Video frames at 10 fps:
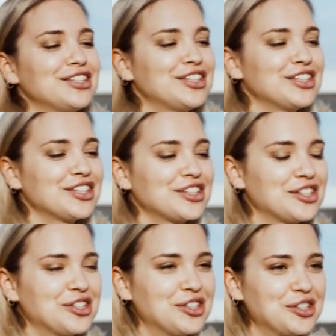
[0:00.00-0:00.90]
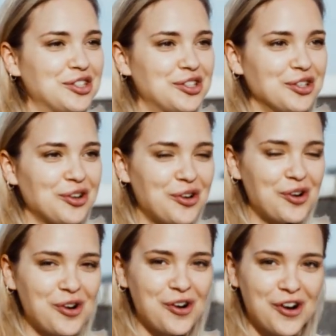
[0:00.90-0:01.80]
Flirtatious,
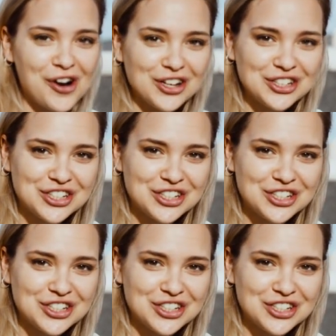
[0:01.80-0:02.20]
flirtatious women